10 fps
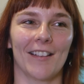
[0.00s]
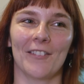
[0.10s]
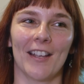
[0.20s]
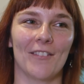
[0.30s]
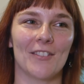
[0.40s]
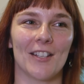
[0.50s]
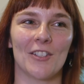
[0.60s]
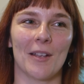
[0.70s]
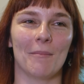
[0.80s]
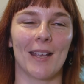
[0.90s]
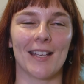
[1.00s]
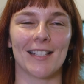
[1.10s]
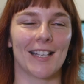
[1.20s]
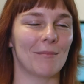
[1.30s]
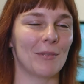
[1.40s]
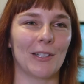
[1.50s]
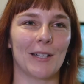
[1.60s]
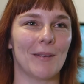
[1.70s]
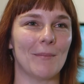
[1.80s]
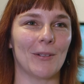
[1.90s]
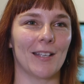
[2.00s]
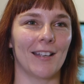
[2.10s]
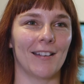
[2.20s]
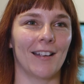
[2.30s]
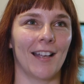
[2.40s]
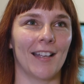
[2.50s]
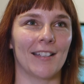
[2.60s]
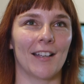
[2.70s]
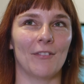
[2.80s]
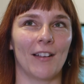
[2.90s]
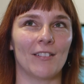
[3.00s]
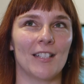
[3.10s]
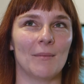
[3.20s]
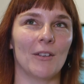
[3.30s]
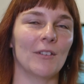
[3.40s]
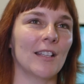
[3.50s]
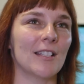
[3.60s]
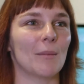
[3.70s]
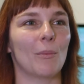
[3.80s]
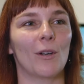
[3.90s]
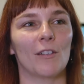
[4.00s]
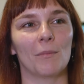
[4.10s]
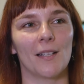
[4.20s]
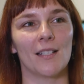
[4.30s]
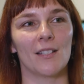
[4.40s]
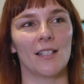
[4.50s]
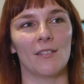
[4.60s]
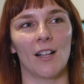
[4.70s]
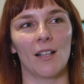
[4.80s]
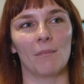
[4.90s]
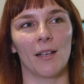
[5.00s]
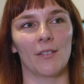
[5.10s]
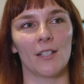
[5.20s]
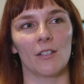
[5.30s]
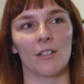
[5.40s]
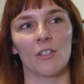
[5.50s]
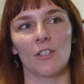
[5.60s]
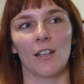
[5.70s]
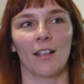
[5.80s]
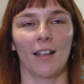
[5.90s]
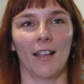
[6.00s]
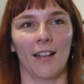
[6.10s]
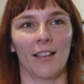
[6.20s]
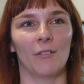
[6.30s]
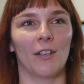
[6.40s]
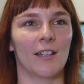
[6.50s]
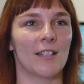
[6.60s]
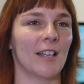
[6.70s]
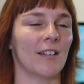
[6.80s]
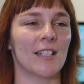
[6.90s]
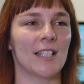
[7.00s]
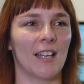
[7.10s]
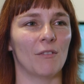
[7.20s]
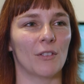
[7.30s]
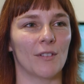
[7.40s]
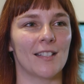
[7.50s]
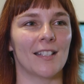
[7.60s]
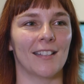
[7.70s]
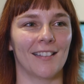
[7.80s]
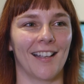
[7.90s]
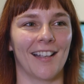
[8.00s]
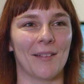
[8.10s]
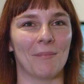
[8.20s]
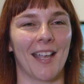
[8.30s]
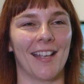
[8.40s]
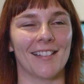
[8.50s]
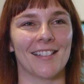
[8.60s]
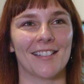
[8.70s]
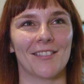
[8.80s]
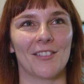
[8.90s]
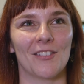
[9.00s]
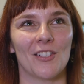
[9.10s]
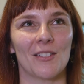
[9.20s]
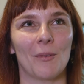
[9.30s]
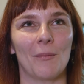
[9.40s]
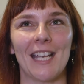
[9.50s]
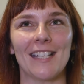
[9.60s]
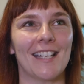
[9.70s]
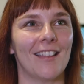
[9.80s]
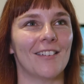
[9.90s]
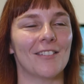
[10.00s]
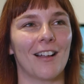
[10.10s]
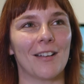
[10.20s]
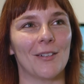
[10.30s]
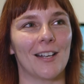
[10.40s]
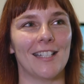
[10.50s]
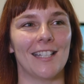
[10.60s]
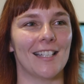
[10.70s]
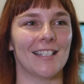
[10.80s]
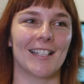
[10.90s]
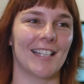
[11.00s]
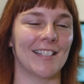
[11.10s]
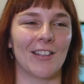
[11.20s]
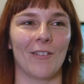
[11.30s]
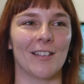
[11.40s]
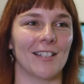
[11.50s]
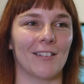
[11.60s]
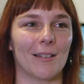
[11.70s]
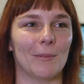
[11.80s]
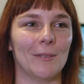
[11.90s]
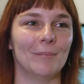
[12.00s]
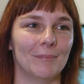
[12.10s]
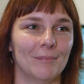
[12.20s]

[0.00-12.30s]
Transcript: We have such amazing, brilliant people here, and I found it to be a really supportive place to develop my research and the various areas that influence it. Um, and just when we get together and talk about ideas, it's always incredible.